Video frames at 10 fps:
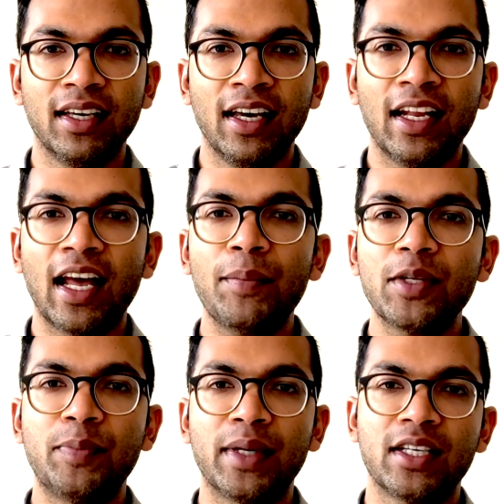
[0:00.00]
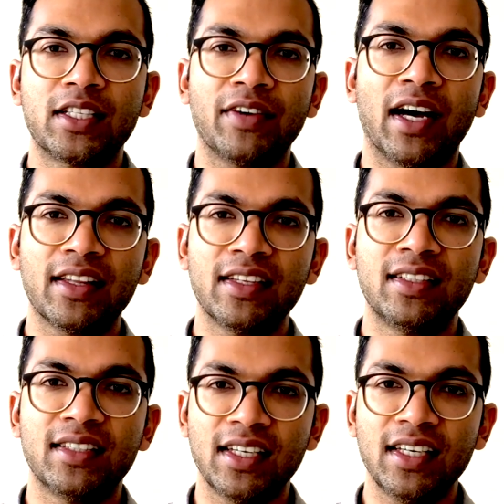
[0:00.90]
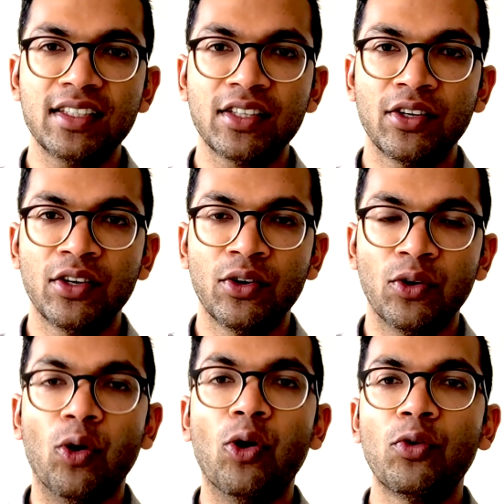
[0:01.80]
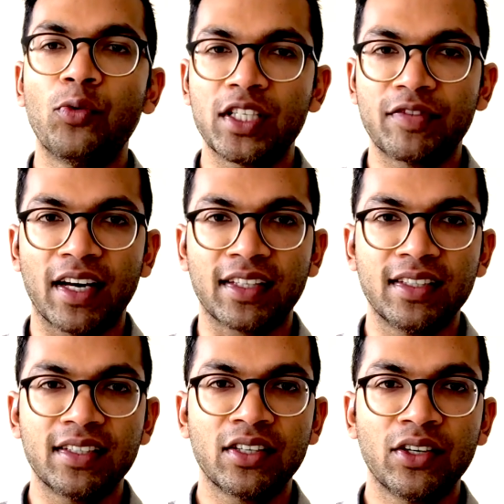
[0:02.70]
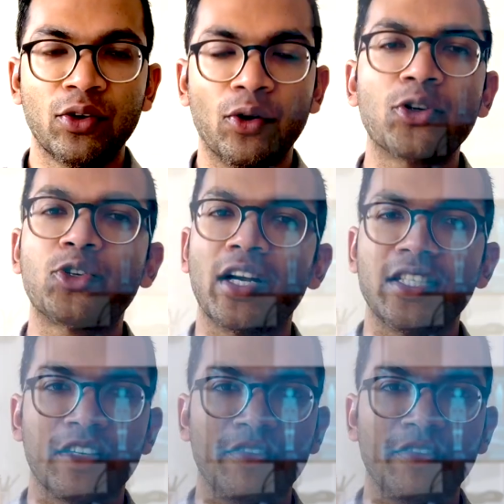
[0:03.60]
It happens because of other disease, or risk factors, or tragic